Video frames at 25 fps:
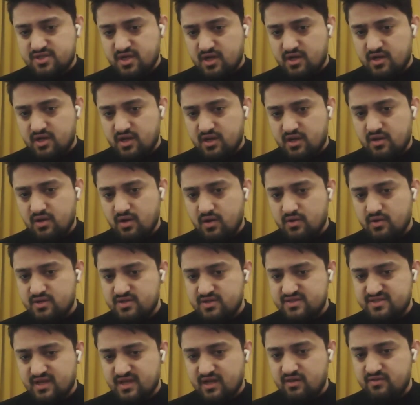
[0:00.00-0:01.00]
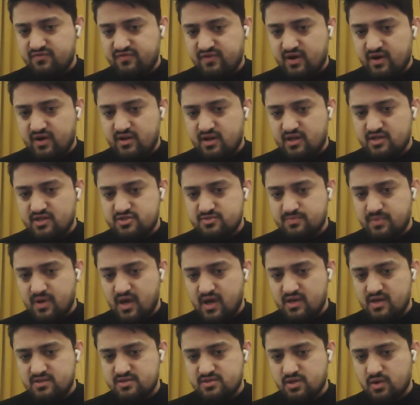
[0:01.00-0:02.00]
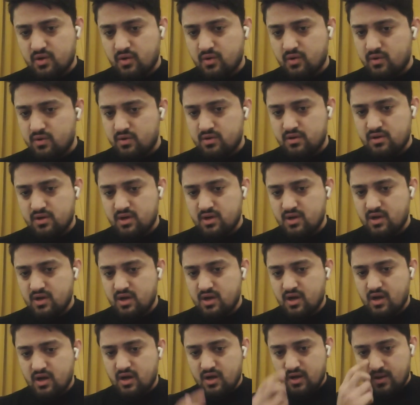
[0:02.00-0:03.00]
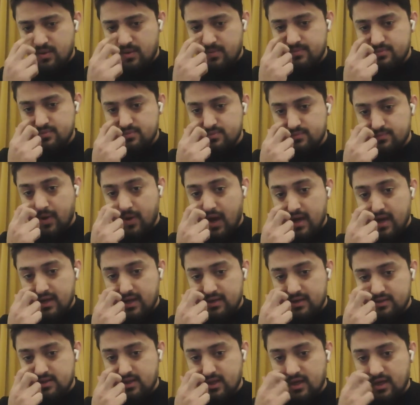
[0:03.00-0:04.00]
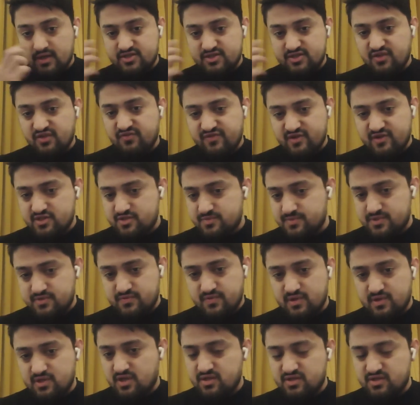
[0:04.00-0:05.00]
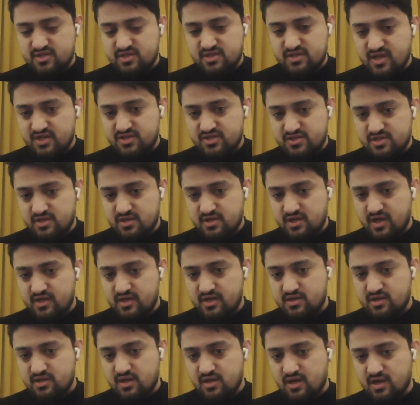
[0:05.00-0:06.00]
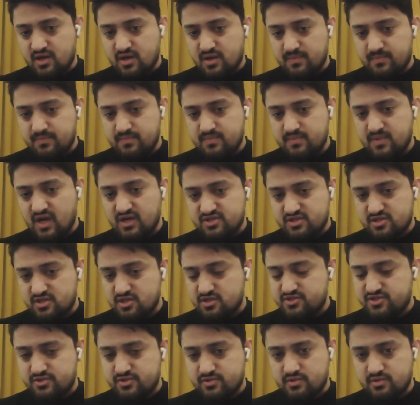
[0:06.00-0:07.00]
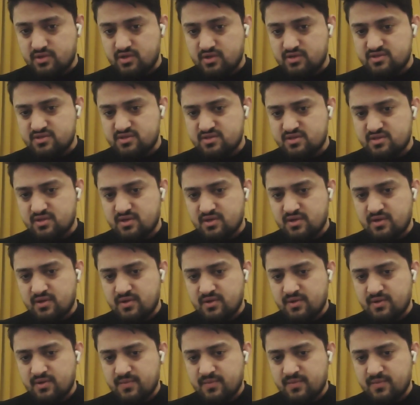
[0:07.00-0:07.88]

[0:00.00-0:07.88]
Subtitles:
study on a self-finance base, or paying the difference between the international and national students?